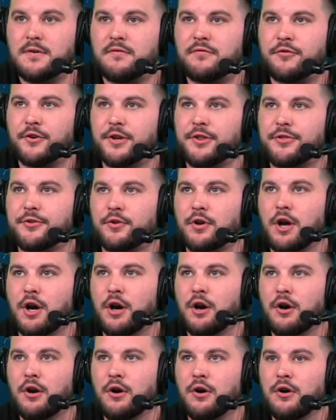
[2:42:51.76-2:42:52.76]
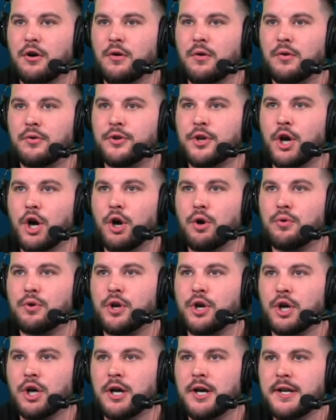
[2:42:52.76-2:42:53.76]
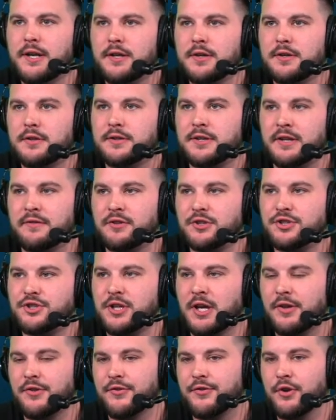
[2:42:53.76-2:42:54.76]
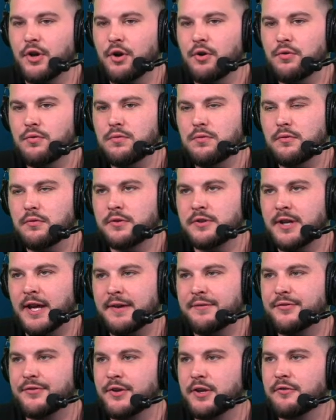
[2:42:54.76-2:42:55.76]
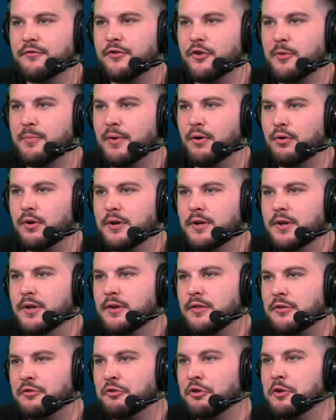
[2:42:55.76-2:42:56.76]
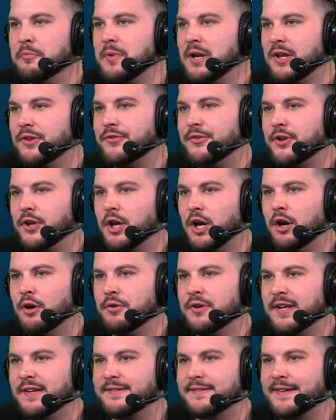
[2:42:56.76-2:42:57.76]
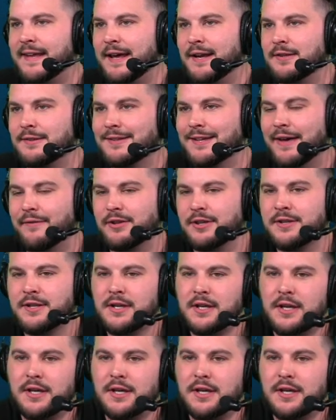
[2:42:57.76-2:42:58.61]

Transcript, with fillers: Free throw, no good. DiVincenzo knifes in for the board. Three minutes to go. Knicks down eleven.